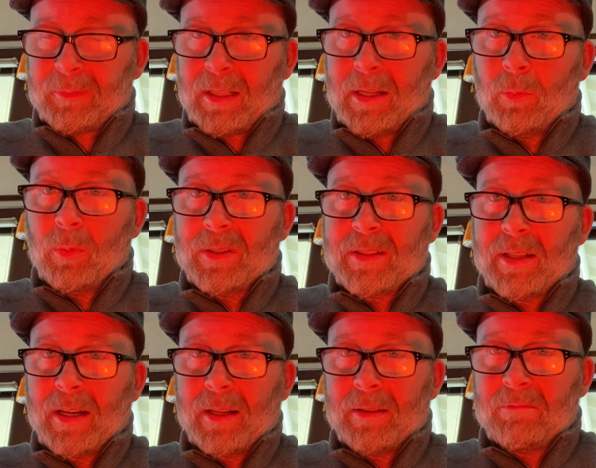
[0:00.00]
once
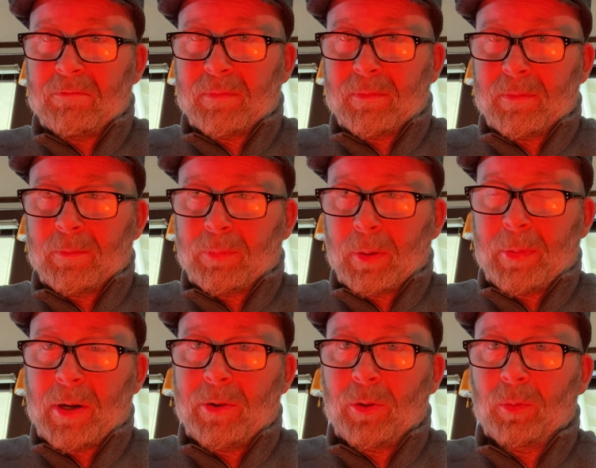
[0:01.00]
that
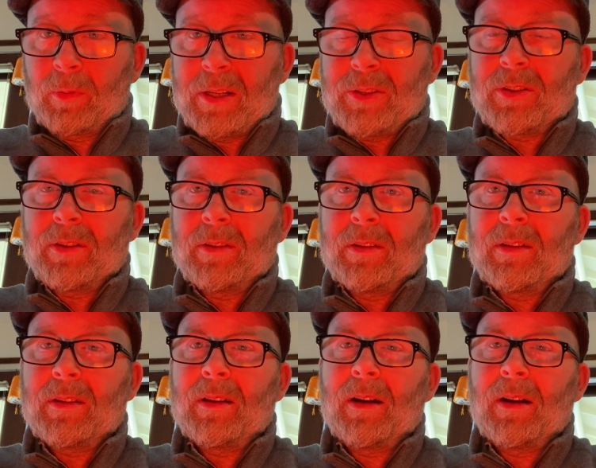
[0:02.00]
prepared oration